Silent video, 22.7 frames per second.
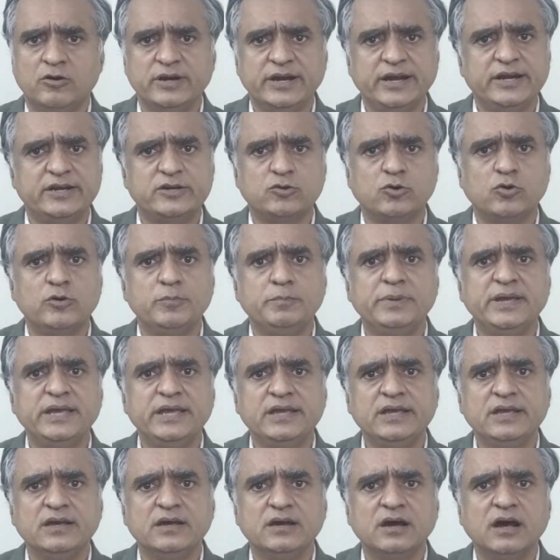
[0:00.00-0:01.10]
it could
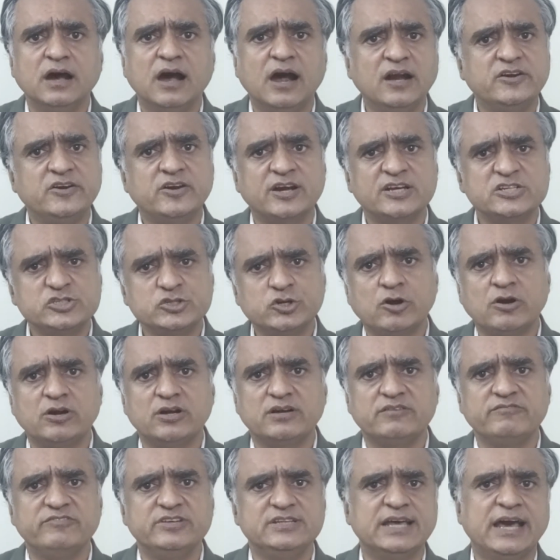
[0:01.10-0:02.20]
be ultra
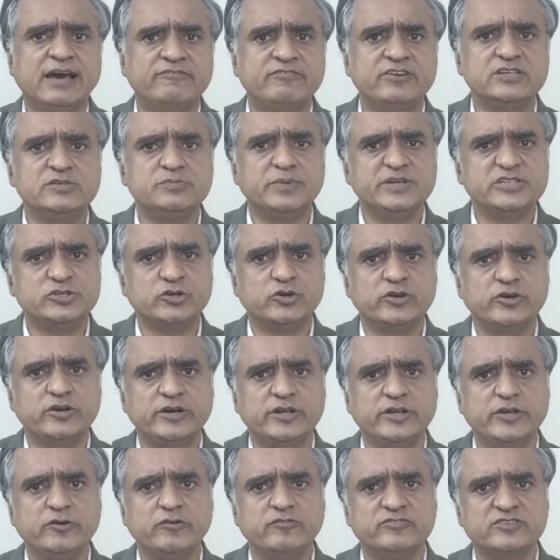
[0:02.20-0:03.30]
short with average
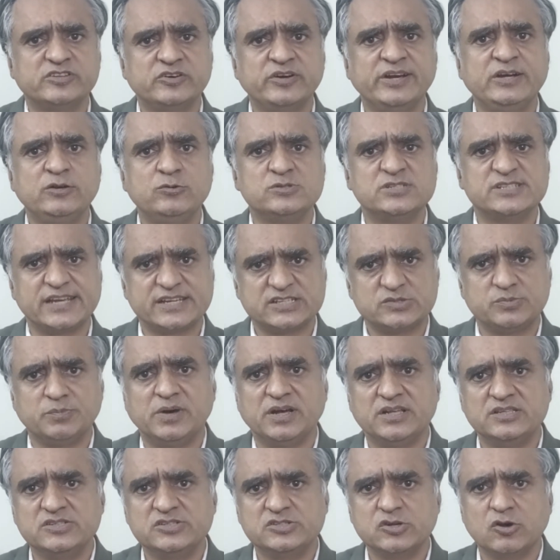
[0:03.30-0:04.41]
maturity of 3 to 6
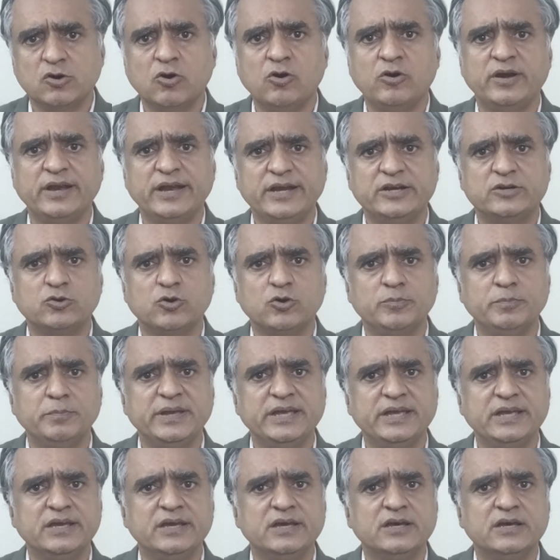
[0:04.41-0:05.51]
months, or it could
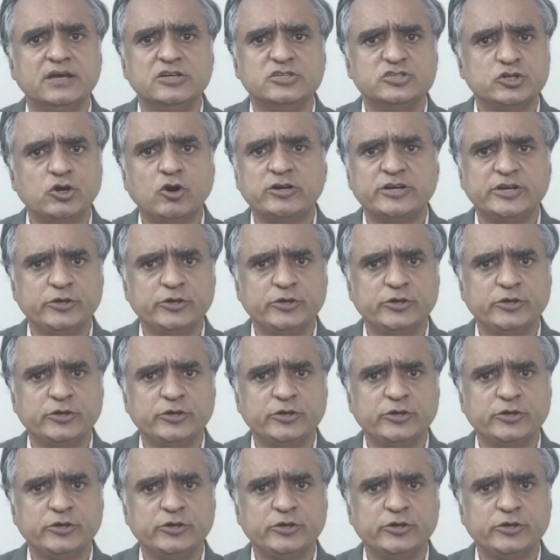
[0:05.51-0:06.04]
be short